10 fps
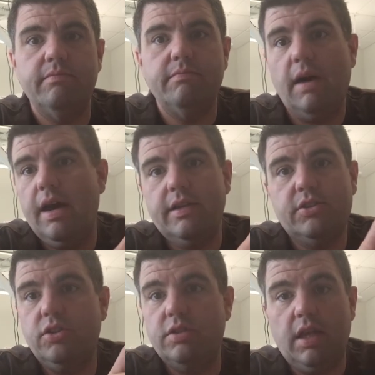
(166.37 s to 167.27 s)
mine
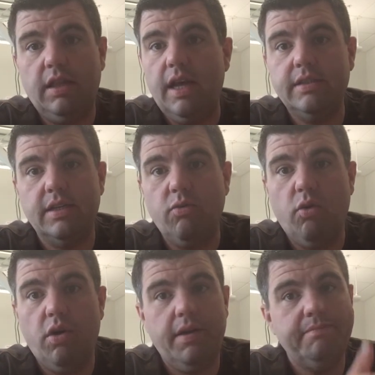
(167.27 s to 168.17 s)
is usually less than
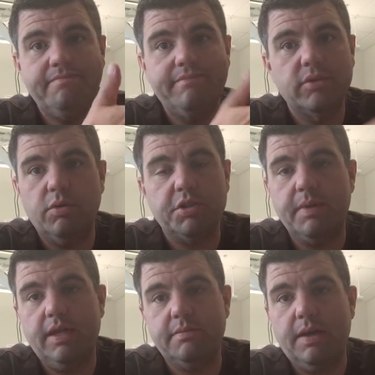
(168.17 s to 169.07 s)
1, which
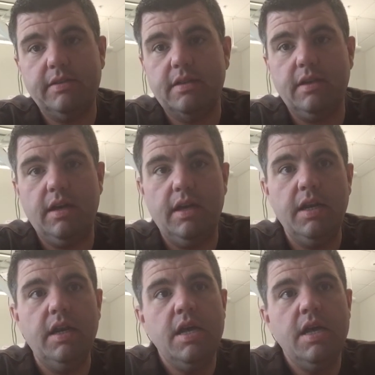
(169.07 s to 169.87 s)
means basically none.